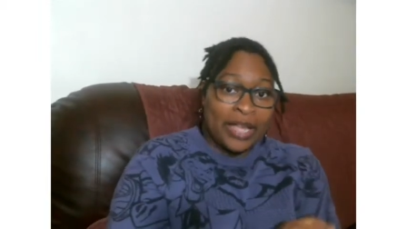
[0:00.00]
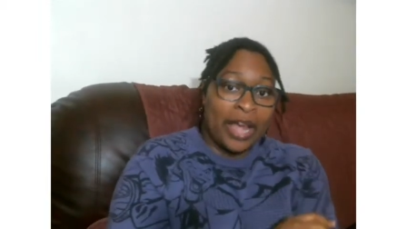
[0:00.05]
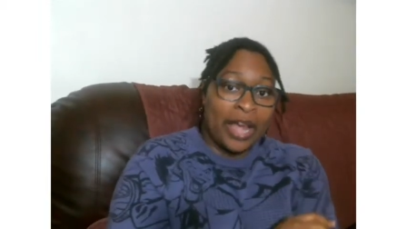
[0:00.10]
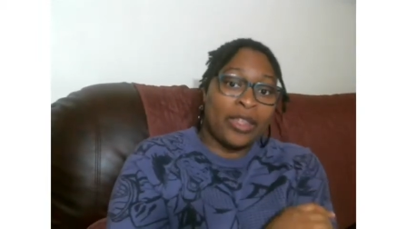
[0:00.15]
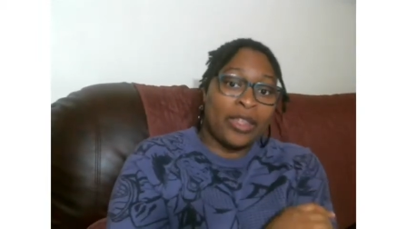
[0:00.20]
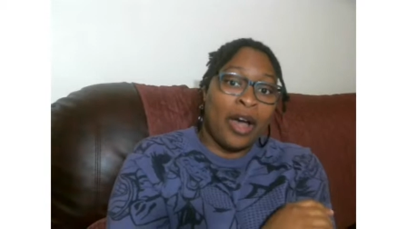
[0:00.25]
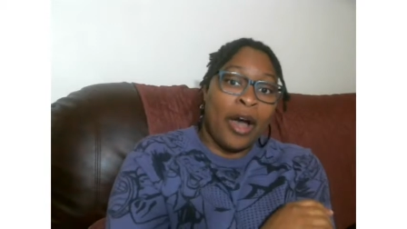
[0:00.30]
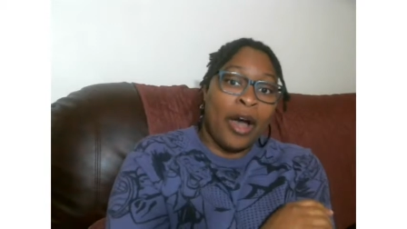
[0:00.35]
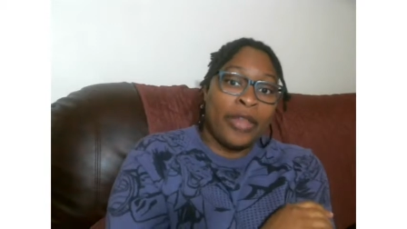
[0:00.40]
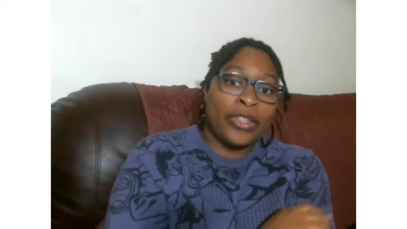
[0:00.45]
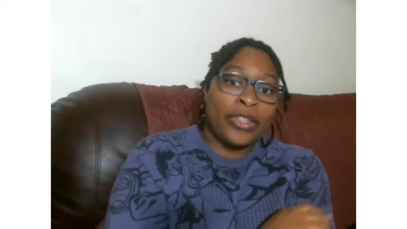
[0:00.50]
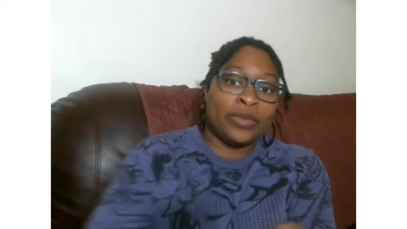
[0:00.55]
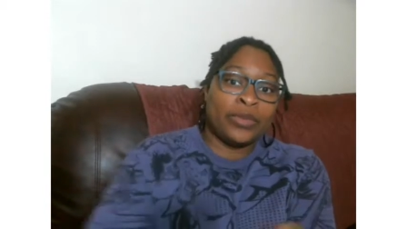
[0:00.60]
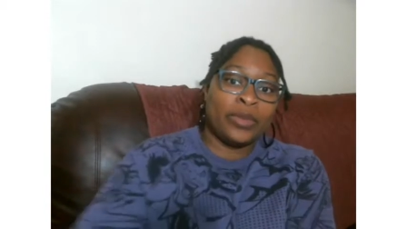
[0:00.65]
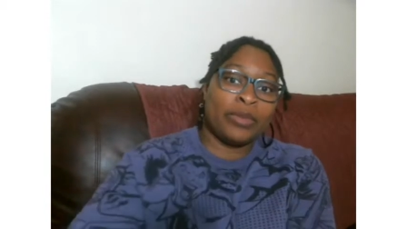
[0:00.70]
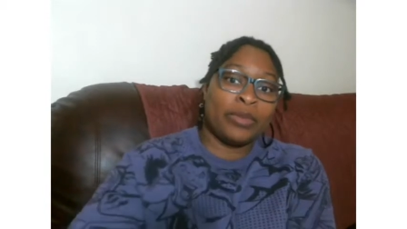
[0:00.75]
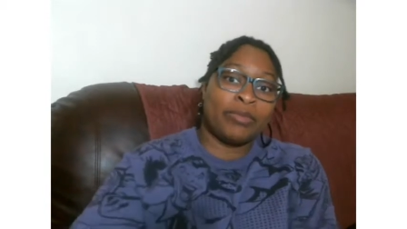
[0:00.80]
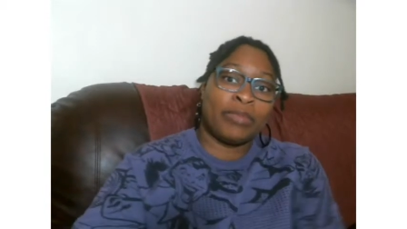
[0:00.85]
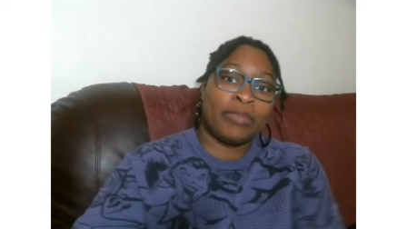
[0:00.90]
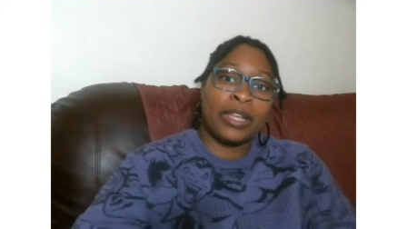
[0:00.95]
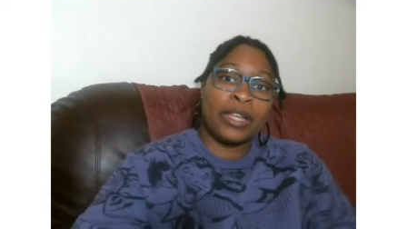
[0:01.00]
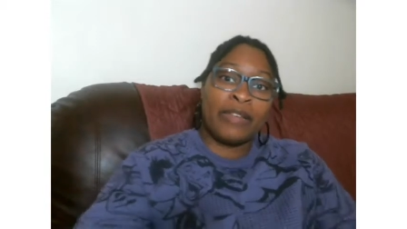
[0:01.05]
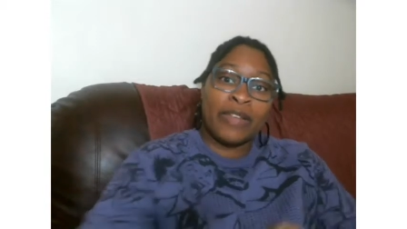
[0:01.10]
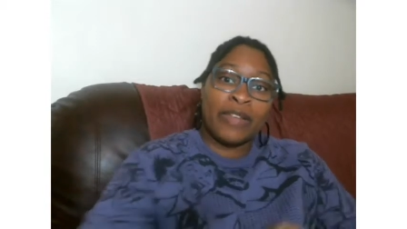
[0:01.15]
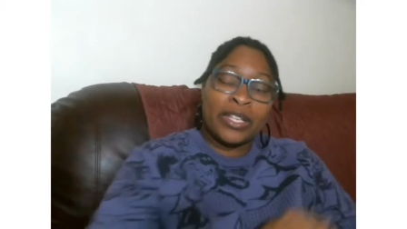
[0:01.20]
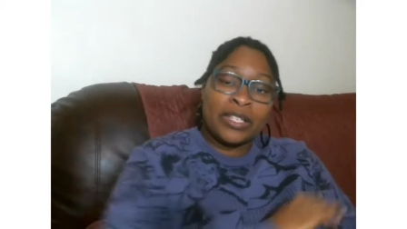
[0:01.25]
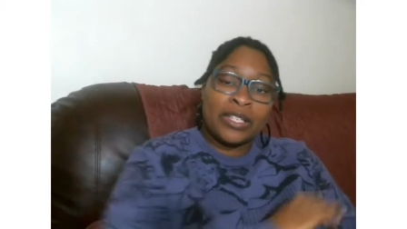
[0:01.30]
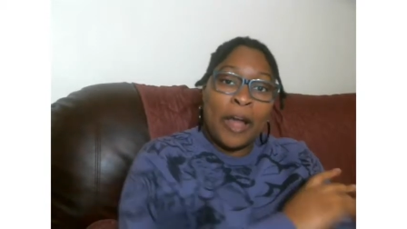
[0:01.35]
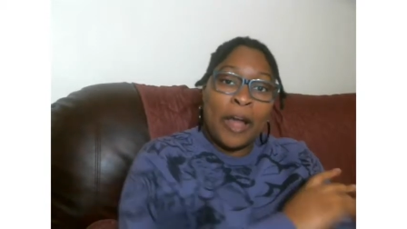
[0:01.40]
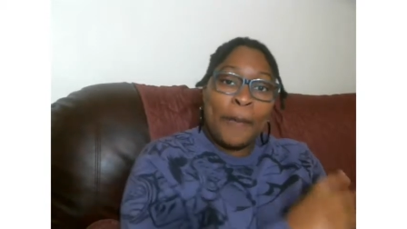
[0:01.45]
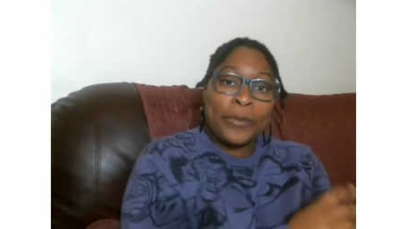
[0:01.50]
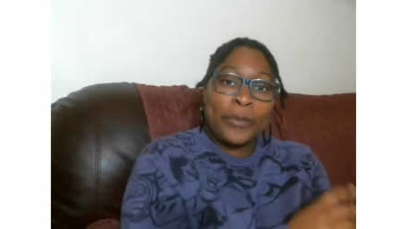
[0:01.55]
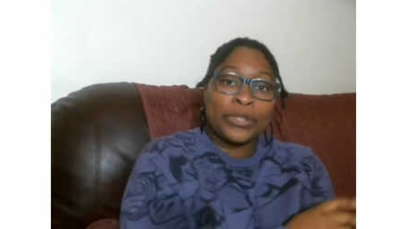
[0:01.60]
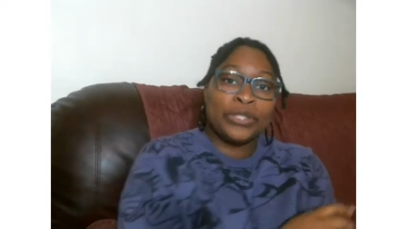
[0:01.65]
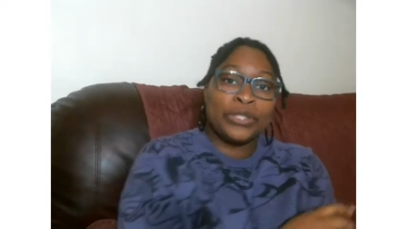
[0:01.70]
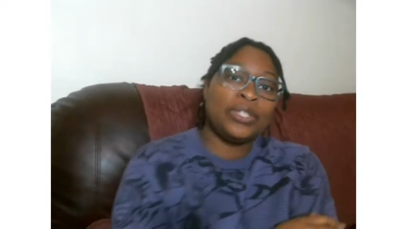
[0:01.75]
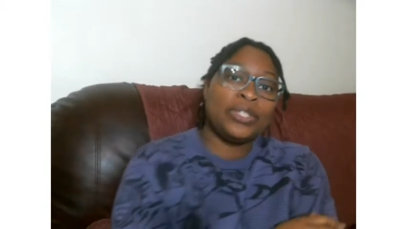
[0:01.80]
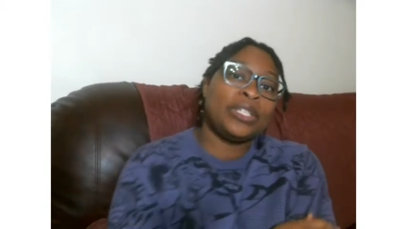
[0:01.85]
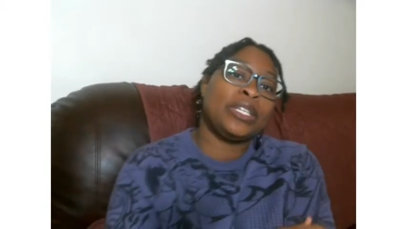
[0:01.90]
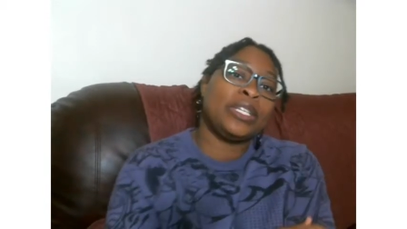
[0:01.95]
I thought this would give us an
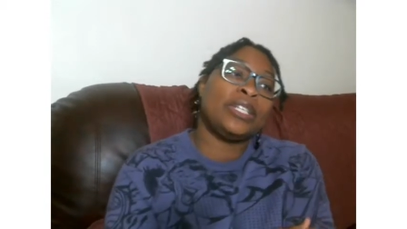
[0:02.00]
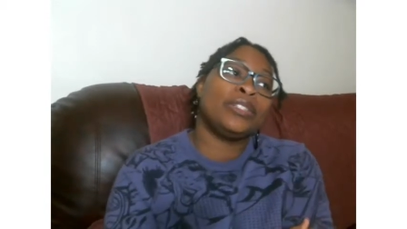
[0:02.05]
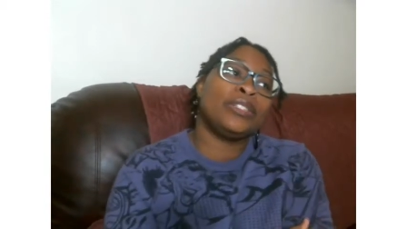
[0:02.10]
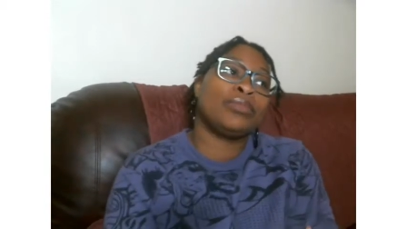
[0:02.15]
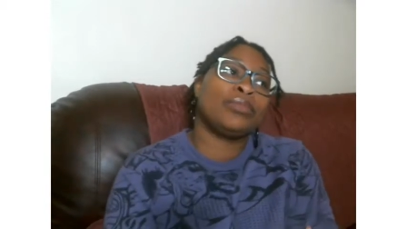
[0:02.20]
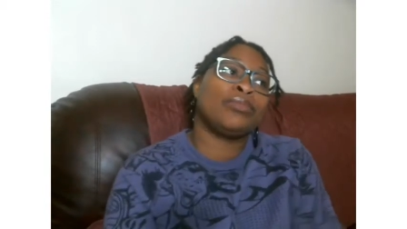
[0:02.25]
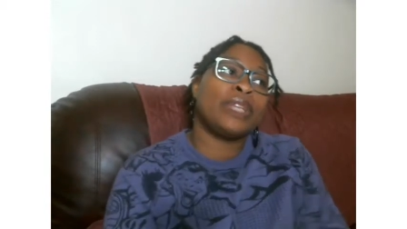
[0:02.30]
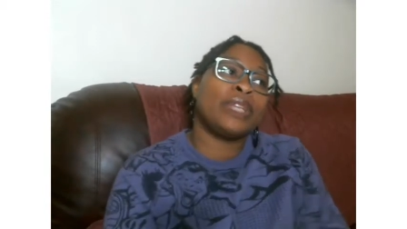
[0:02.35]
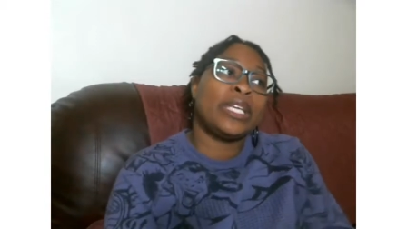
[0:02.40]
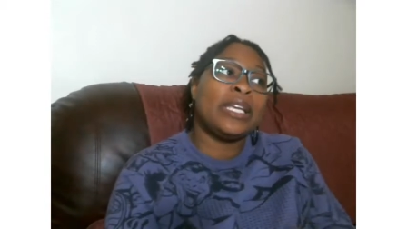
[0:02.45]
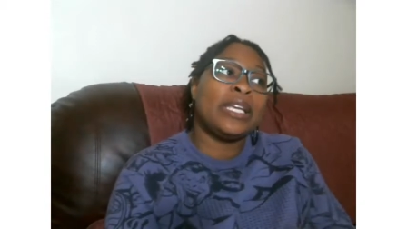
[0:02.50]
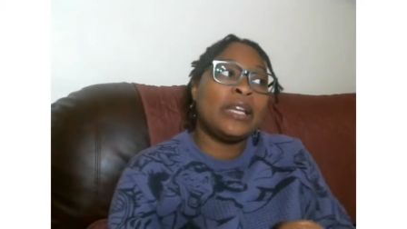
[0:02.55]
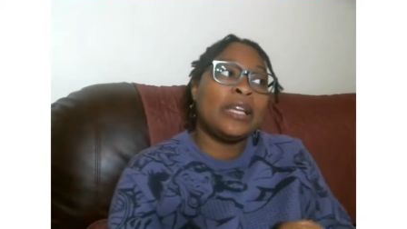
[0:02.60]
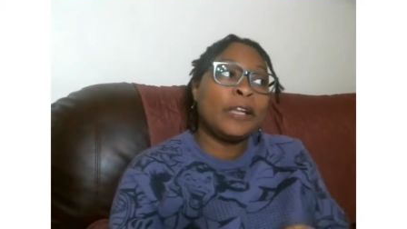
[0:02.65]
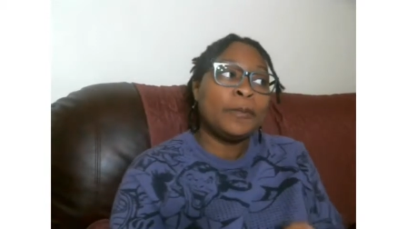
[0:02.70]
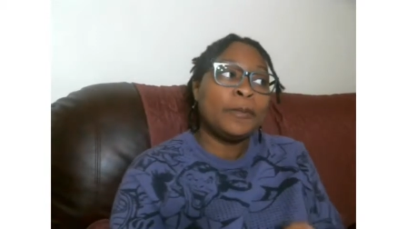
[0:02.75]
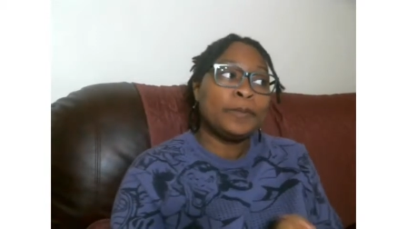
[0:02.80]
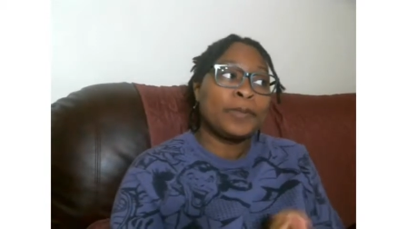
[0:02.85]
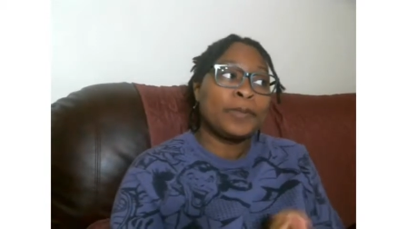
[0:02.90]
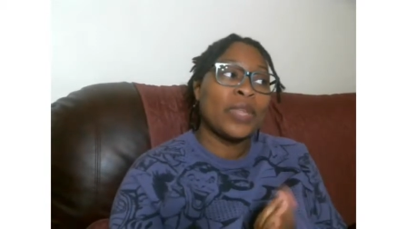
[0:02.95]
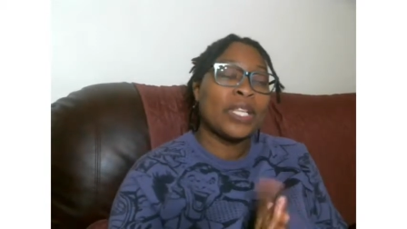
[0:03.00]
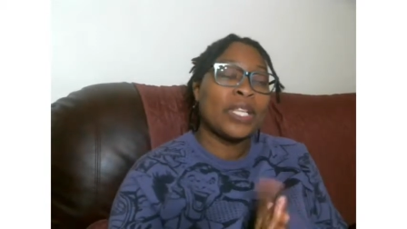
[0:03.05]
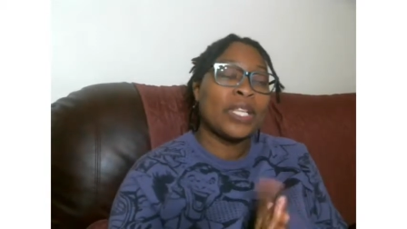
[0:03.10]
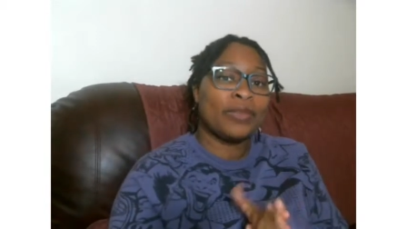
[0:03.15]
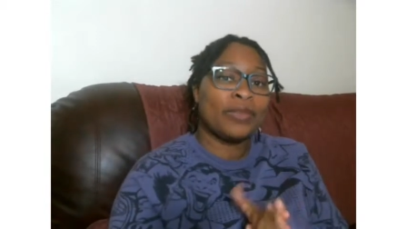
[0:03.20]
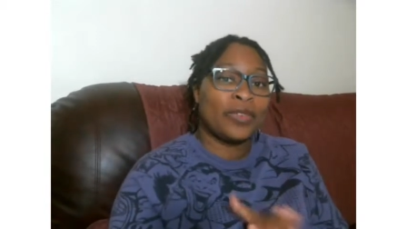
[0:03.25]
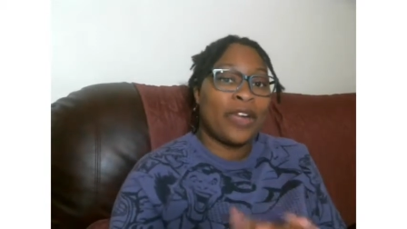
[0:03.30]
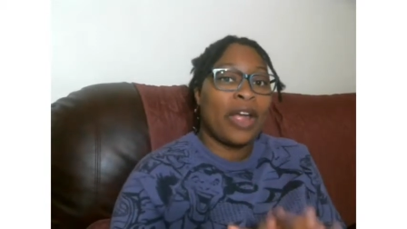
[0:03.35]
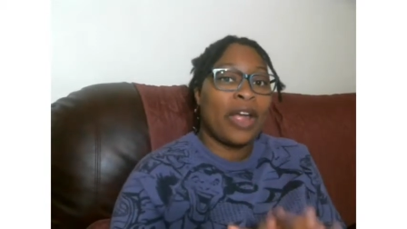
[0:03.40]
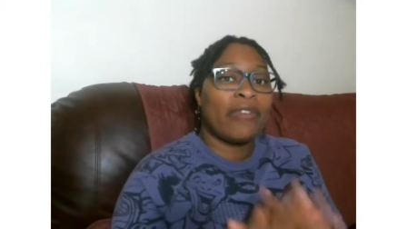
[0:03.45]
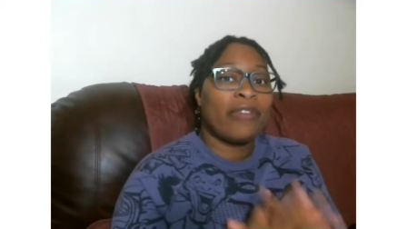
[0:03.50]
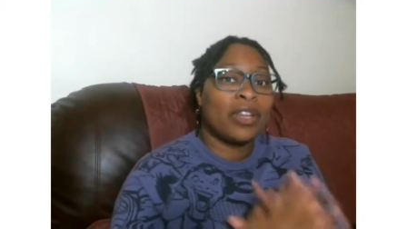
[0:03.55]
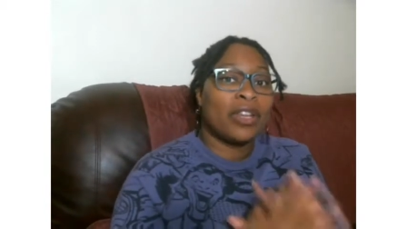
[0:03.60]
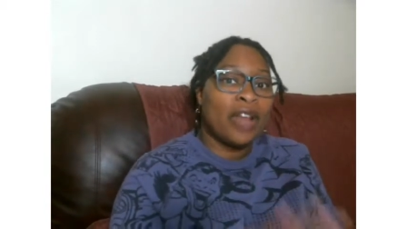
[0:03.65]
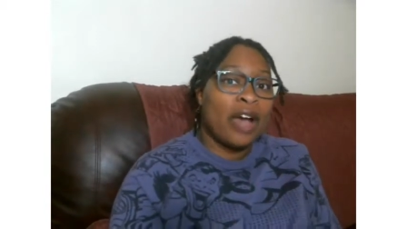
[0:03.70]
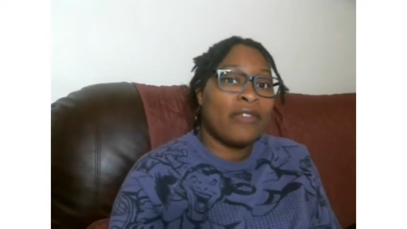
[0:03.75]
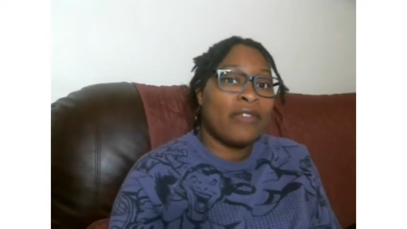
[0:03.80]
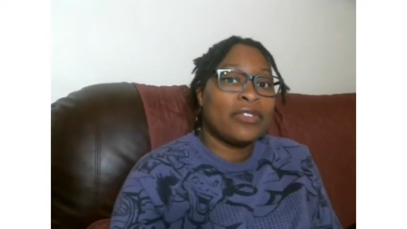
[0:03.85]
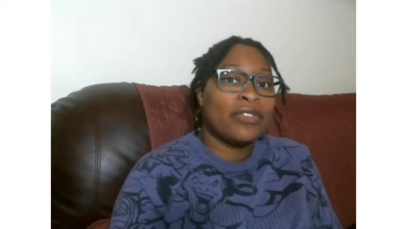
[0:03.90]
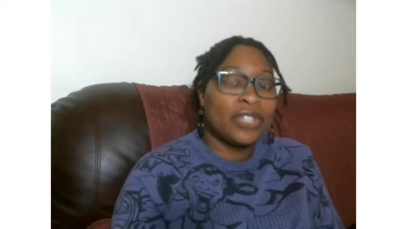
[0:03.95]
opportunity to read some graphic
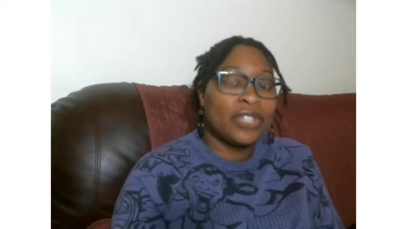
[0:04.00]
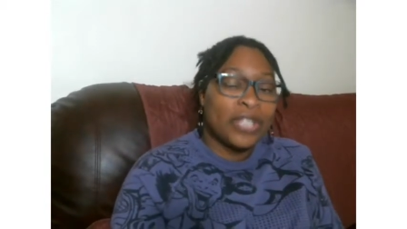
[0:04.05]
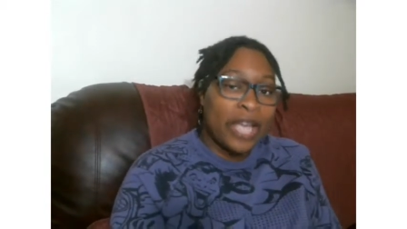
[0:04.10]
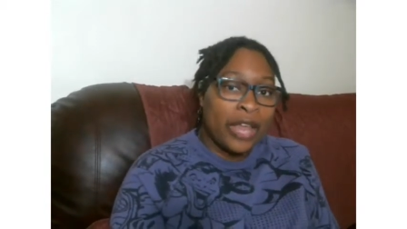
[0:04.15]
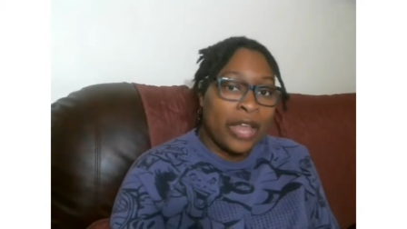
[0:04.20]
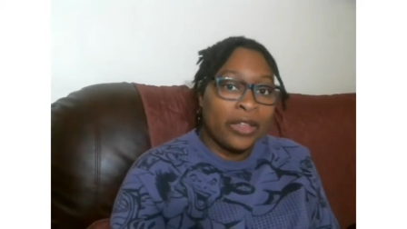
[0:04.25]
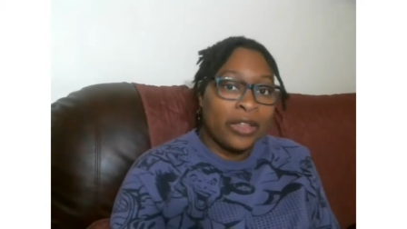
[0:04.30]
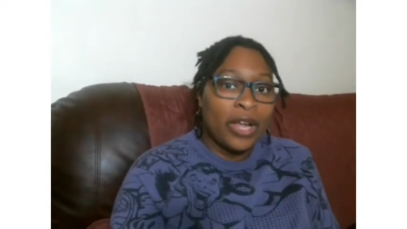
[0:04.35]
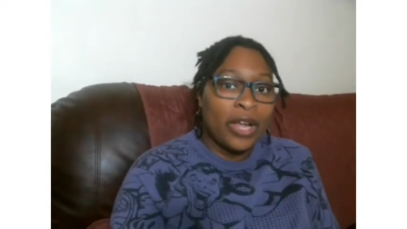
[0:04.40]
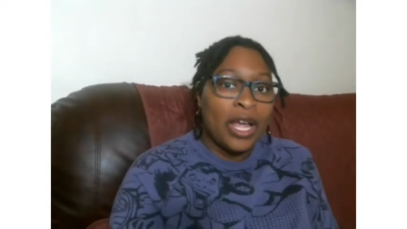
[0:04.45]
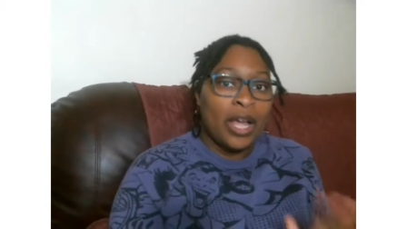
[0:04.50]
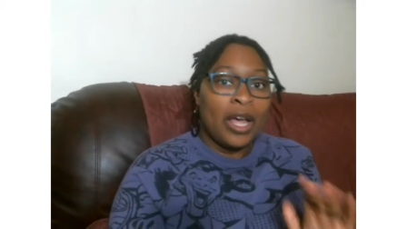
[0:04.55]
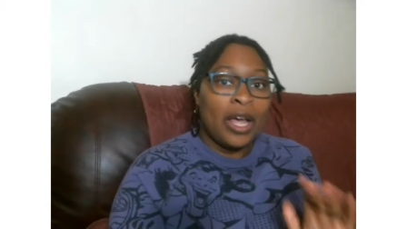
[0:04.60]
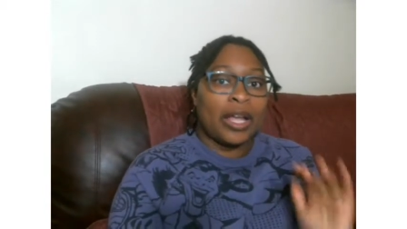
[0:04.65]
novels together,